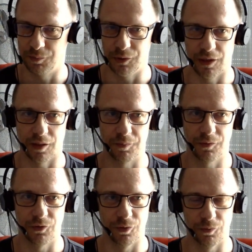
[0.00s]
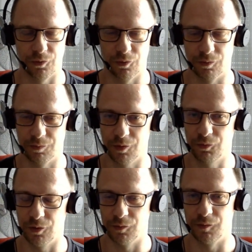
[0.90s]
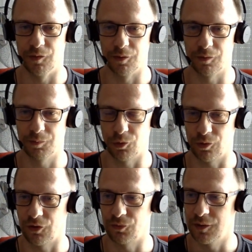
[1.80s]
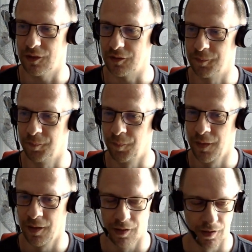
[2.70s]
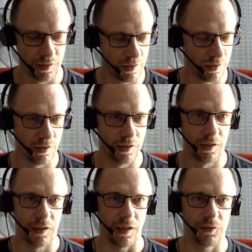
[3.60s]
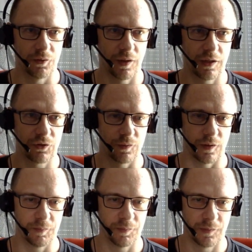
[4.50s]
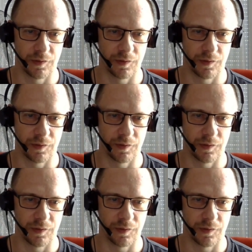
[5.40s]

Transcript: PR. So hopefully we will progress with that. And the last one,